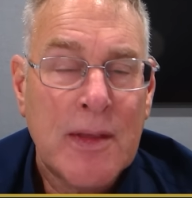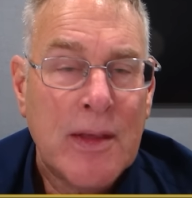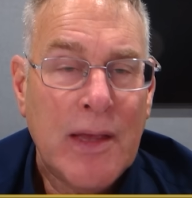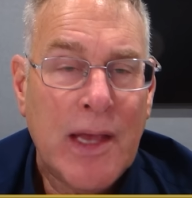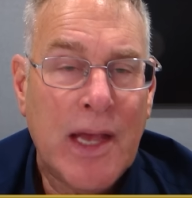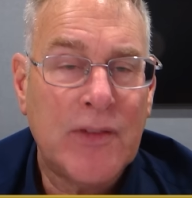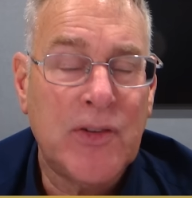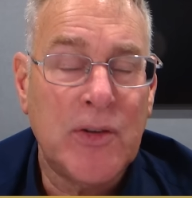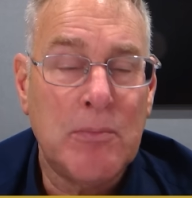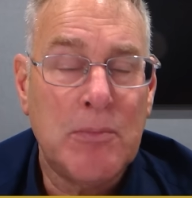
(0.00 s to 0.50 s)

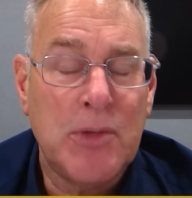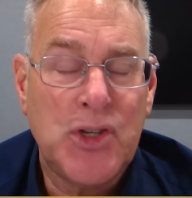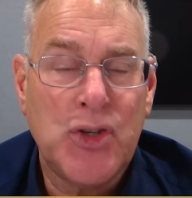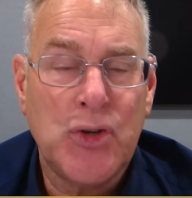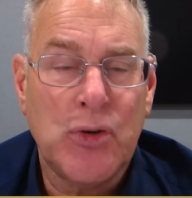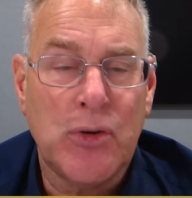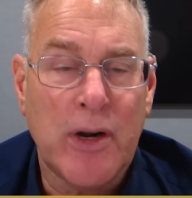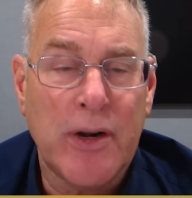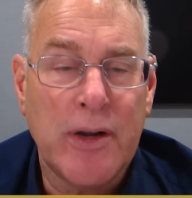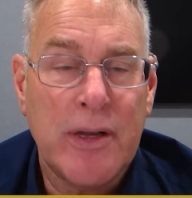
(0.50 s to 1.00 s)
hasn't
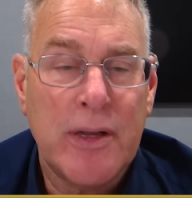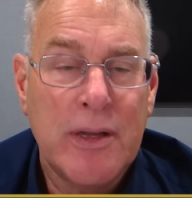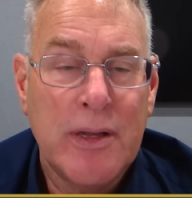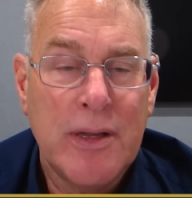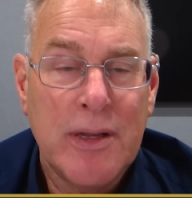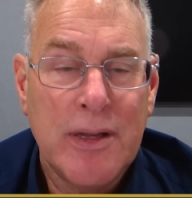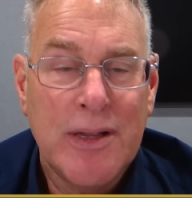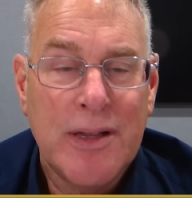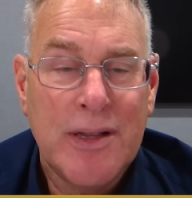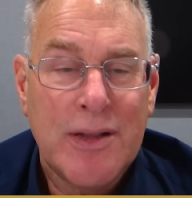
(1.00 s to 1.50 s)
matured
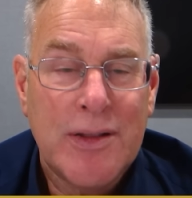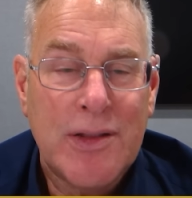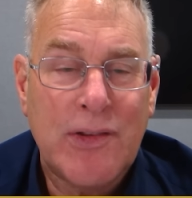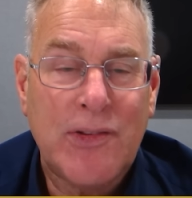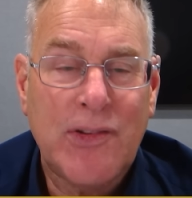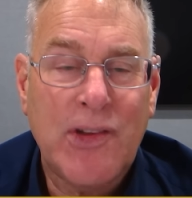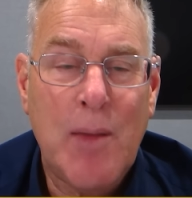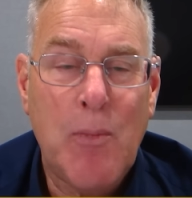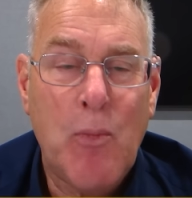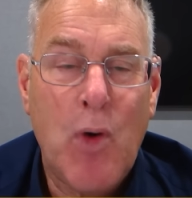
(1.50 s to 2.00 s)
the
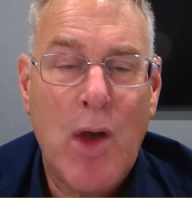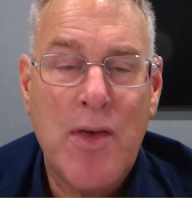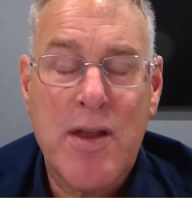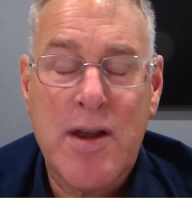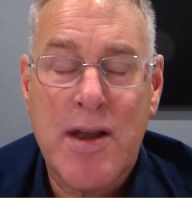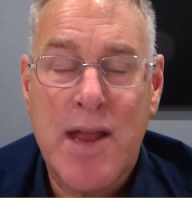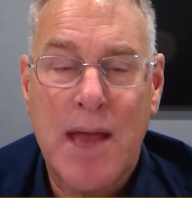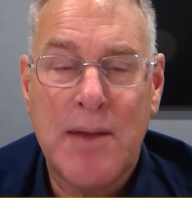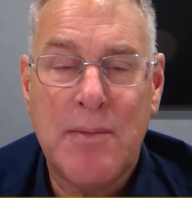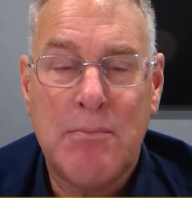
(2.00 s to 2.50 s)
same way
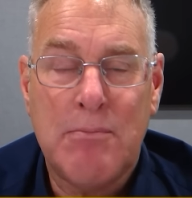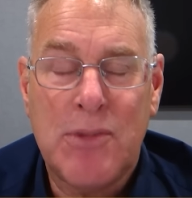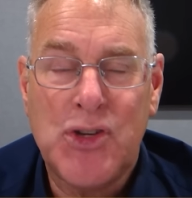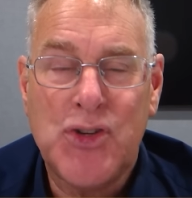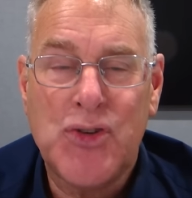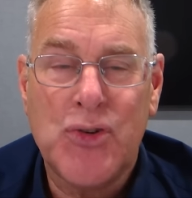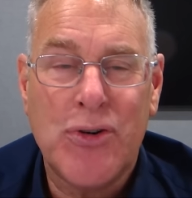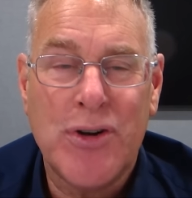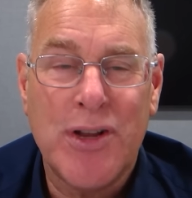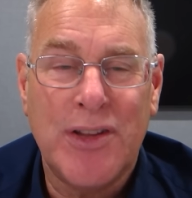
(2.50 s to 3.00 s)
that it hadn't
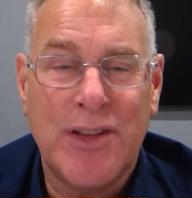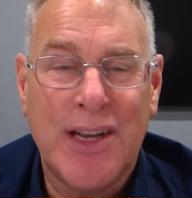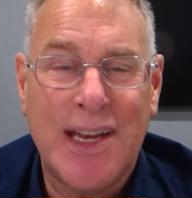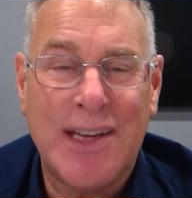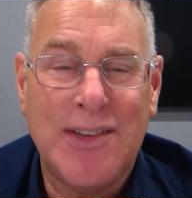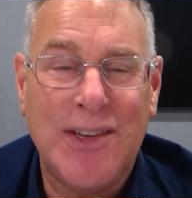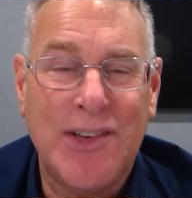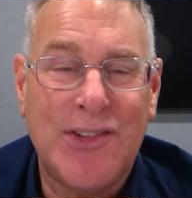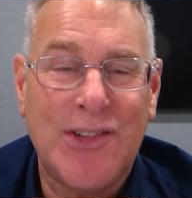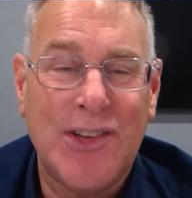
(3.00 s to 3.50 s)
matured in the
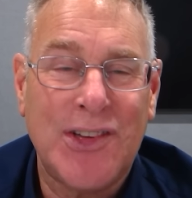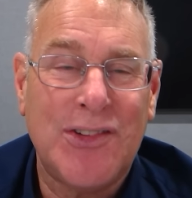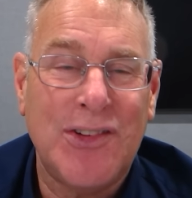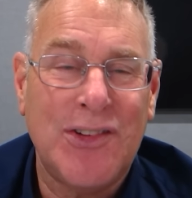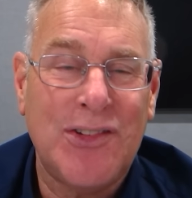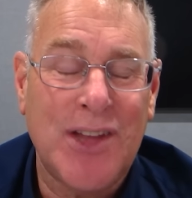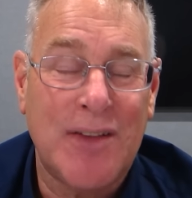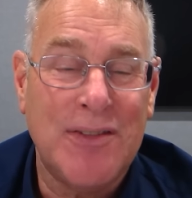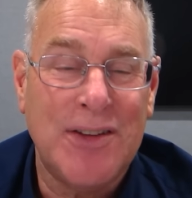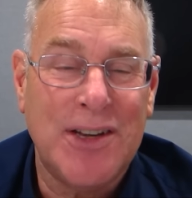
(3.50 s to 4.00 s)

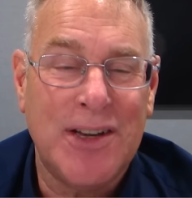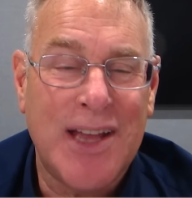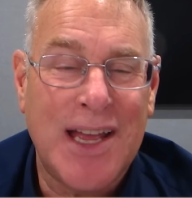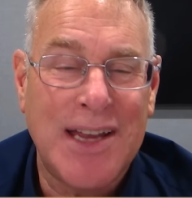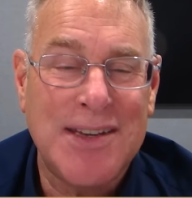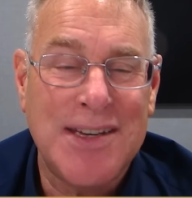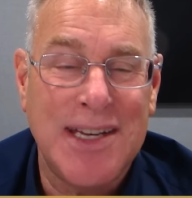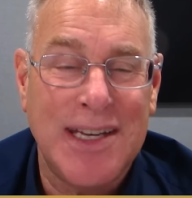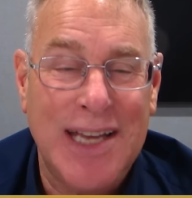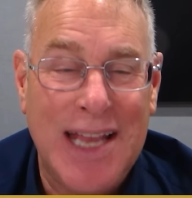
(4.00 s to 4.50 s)
1967 to
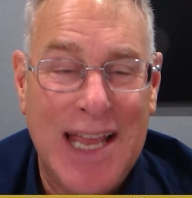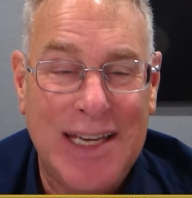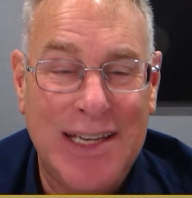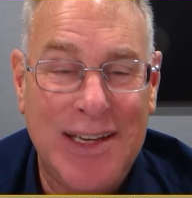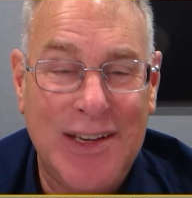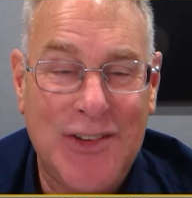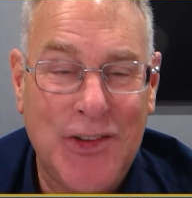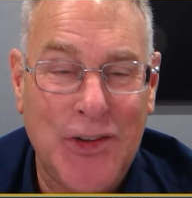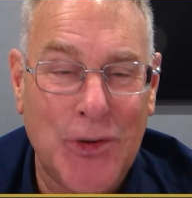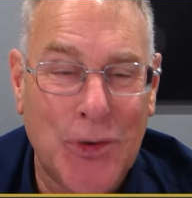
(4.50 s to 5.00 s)

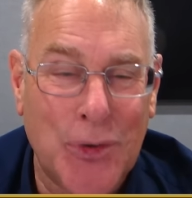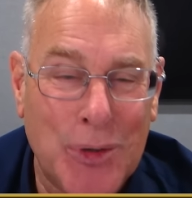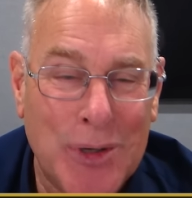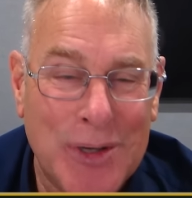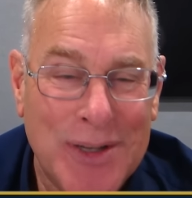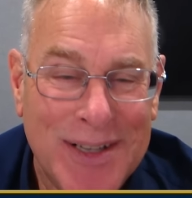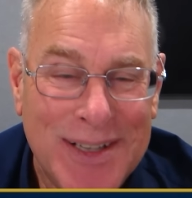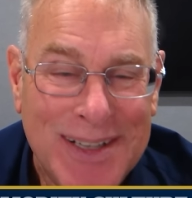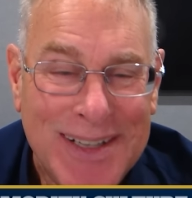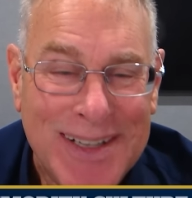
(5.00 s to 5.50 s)

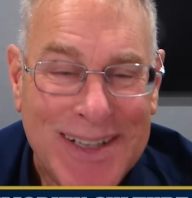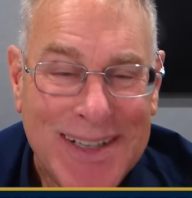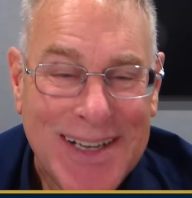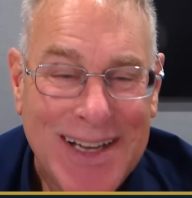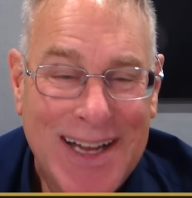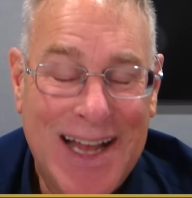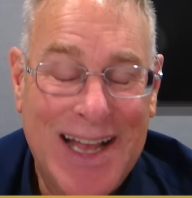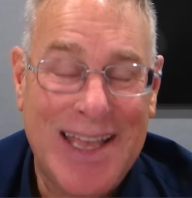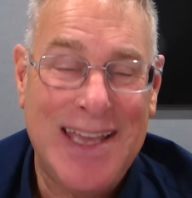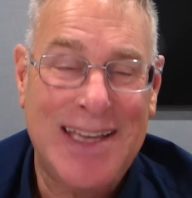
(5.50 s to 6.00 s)
1982
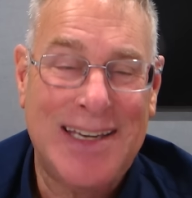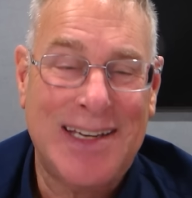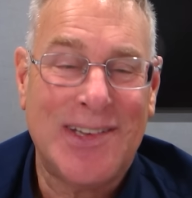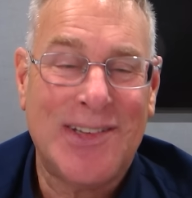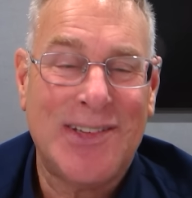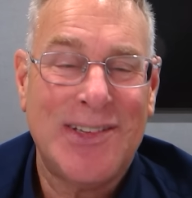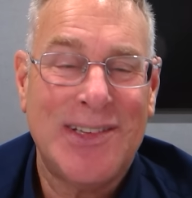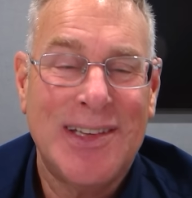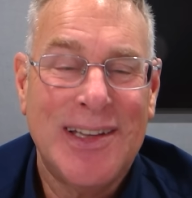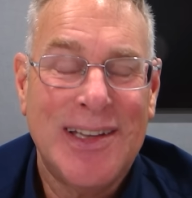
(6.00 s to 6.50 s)

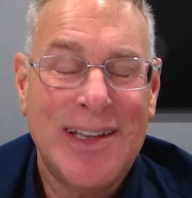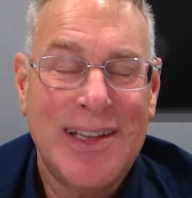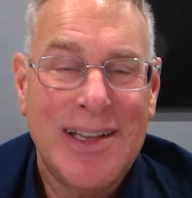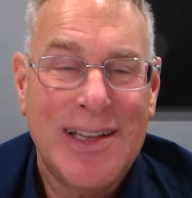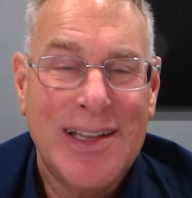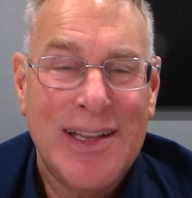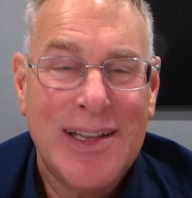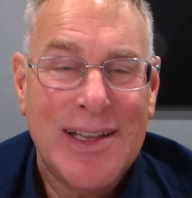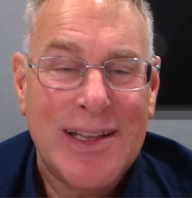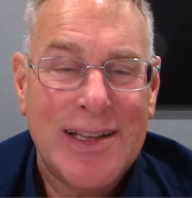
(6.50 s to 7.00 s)
hiatus.
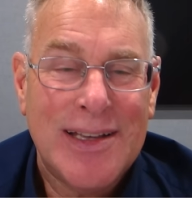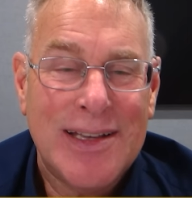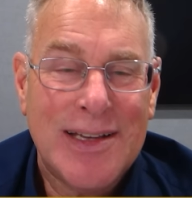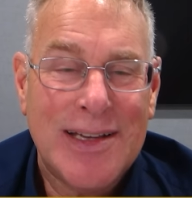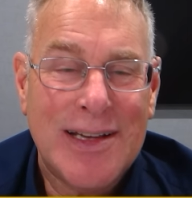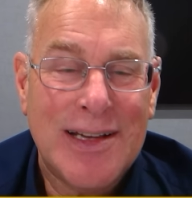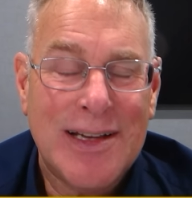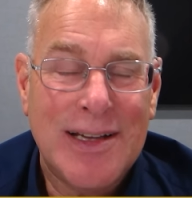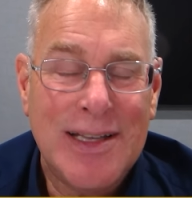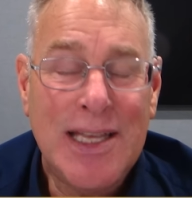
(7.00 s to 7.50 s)

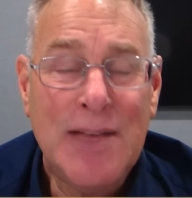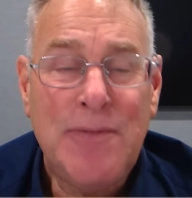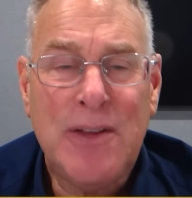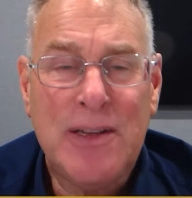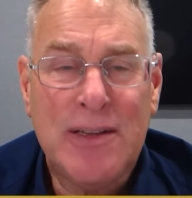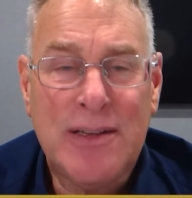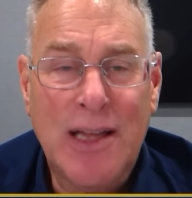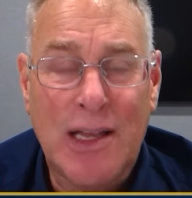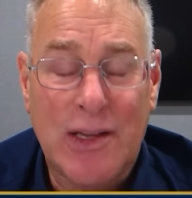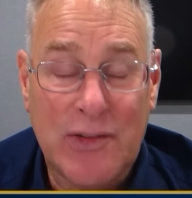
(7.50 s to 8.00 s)
Uh, if
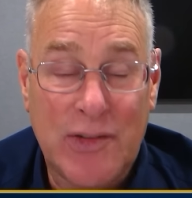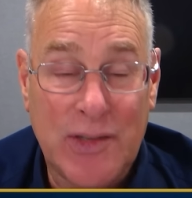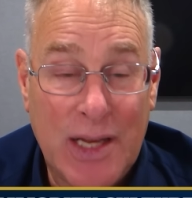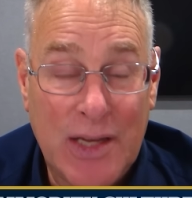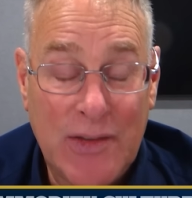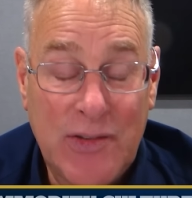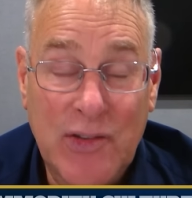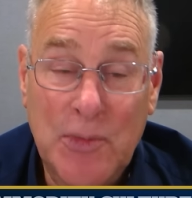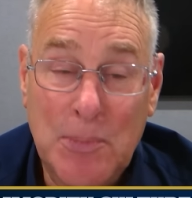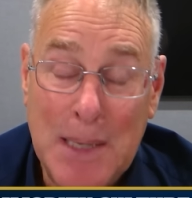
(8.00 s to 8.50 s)
it does, and
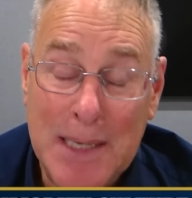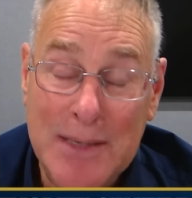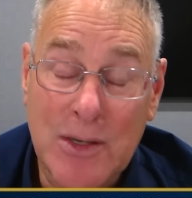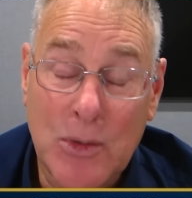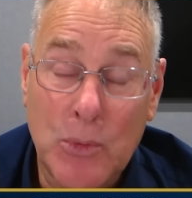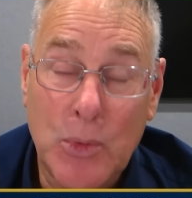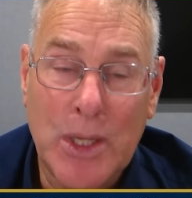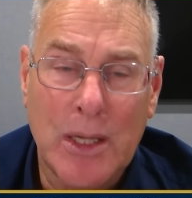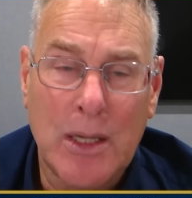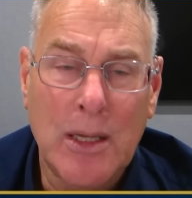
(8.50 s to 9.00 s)
I
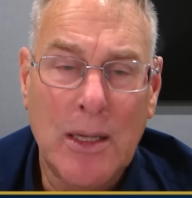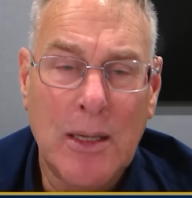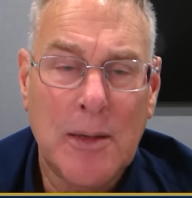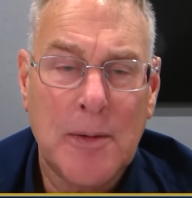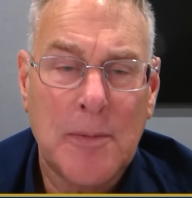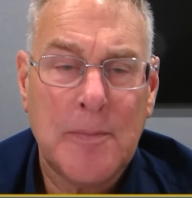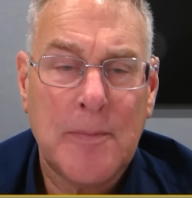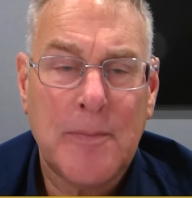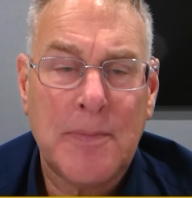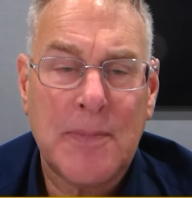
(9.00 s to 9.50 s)
suspect it will,
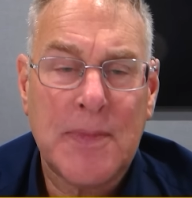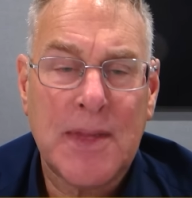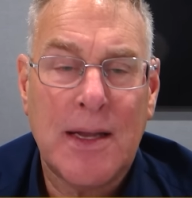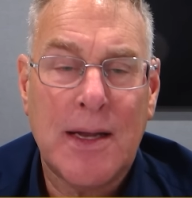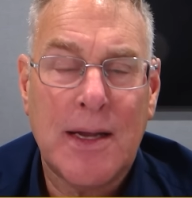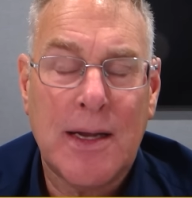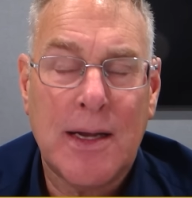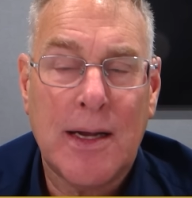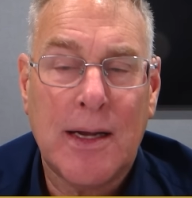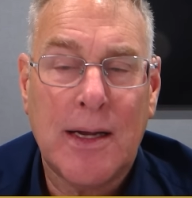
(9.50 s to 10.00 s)

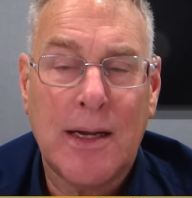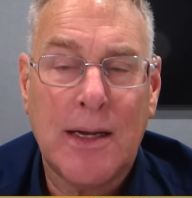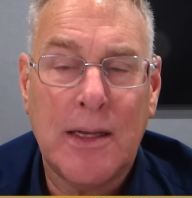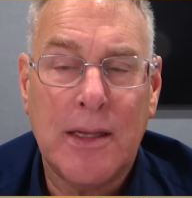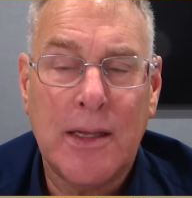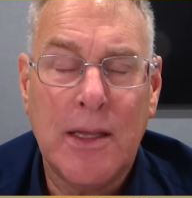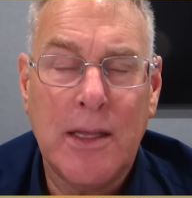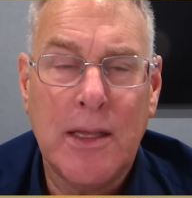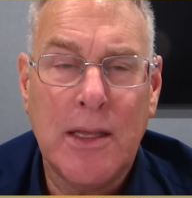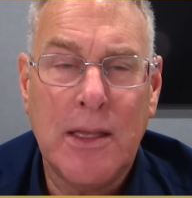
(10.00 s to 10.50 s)

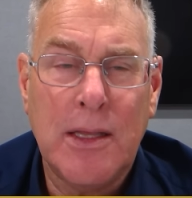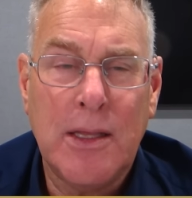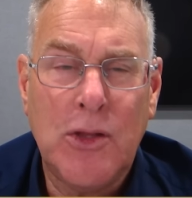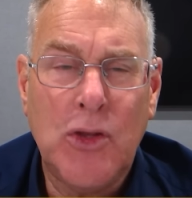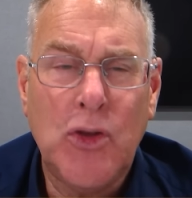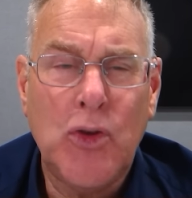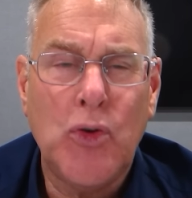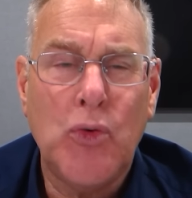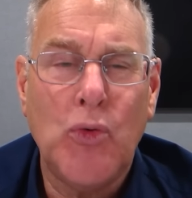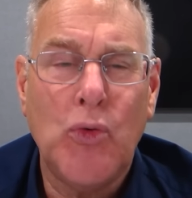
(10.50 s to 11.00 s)
uh,
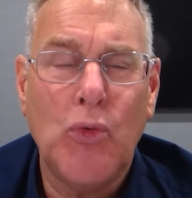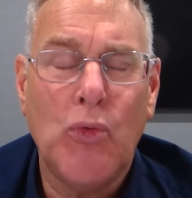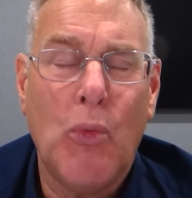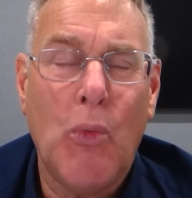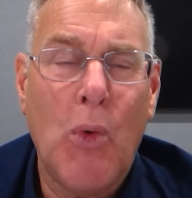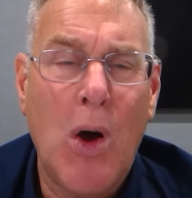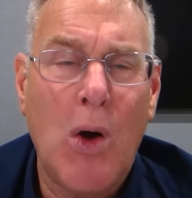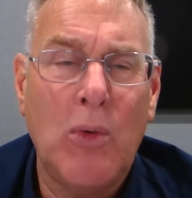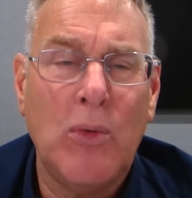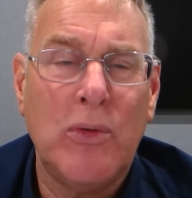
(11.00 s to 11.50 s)
you
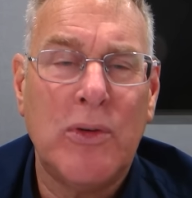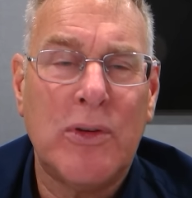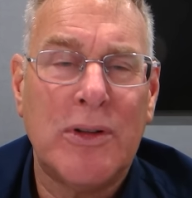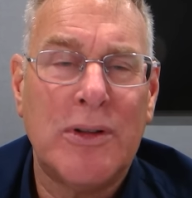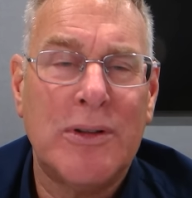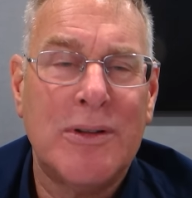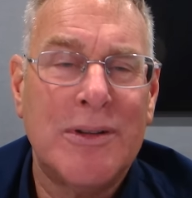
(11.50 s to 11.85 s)
won't